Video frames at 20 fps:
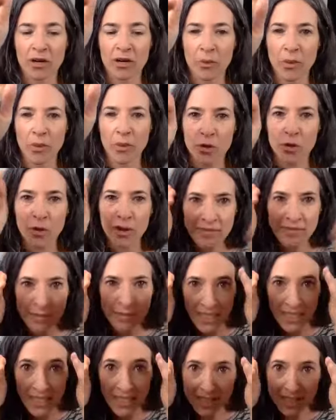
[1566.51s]
And when you have
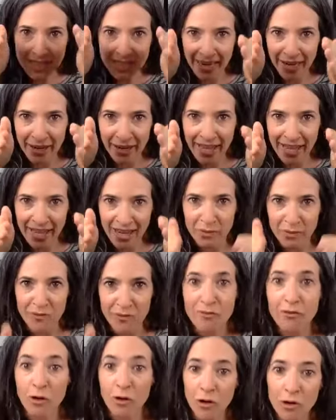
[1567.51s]
something to stare at, a real
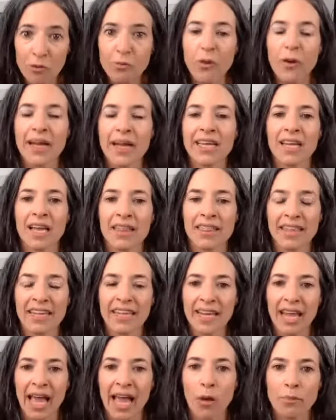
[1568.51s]
focal point, I think
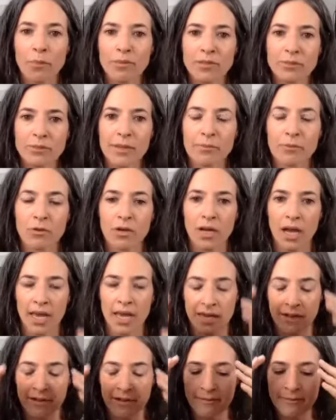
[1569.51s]
it helps people kind
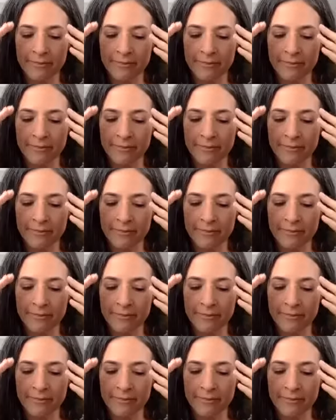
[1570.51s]
of